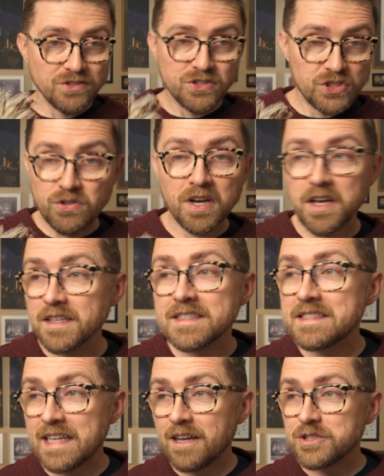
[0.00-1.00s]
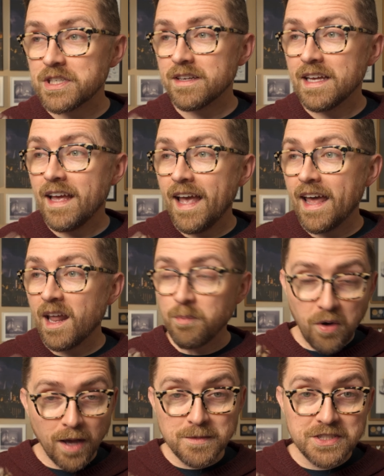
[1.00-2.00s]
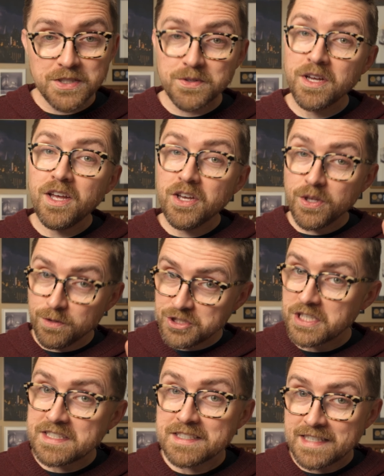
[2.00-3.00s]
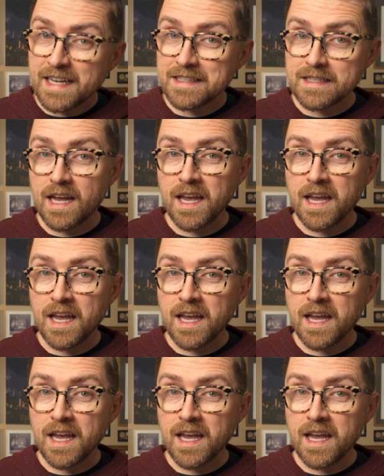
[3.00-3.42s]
drunk on nostalgia, and I promise you, you are just as sane as I